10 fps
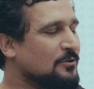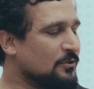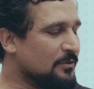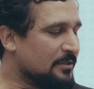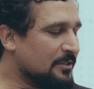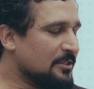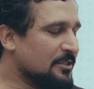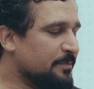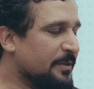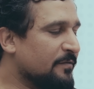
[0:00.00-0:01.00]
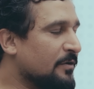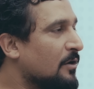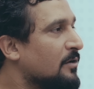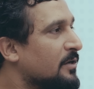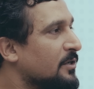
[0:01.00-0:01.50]
So this is a bit of a
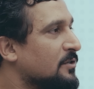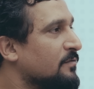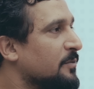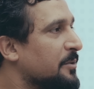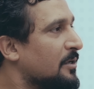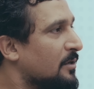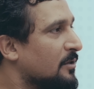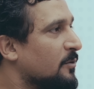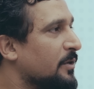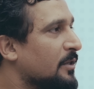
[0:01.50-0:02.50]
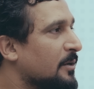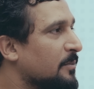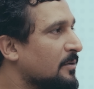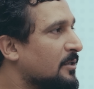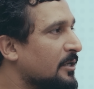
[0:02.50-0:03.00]
contradiction for me in the way that
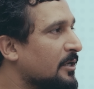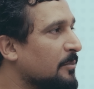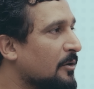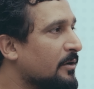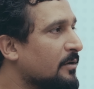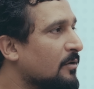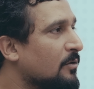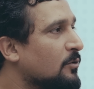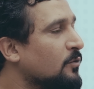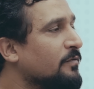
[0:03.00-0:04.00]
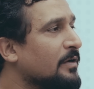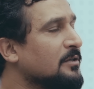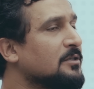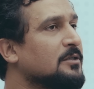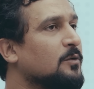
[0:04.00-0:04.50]
I'm thinking about it on two
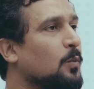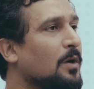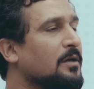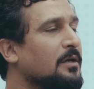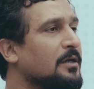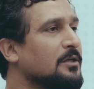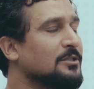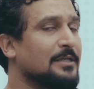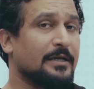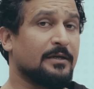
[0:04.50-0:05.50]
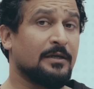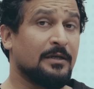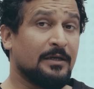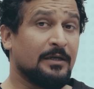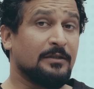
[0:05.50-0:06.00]
fronts. One is that
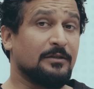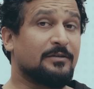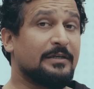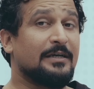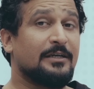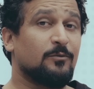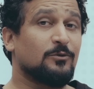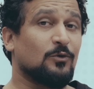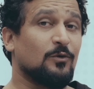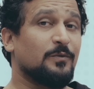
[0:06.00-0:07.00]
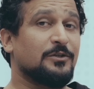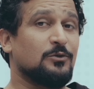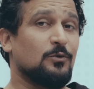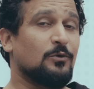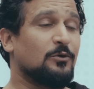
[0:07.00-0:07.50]
the 390 was always
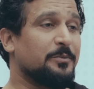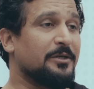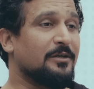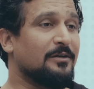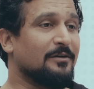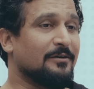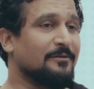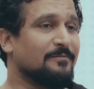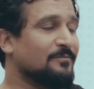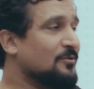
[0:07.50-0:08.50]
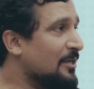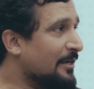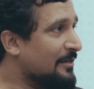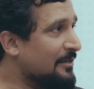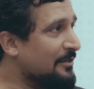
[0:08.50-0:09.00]
known to be a
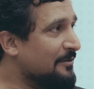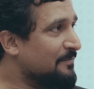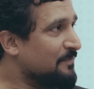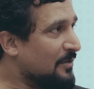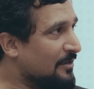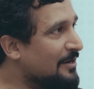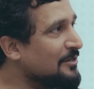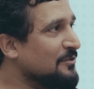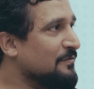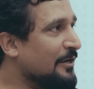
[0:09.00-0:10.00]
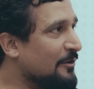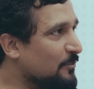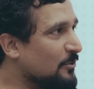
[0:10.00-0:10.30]
slightly aggressive kind of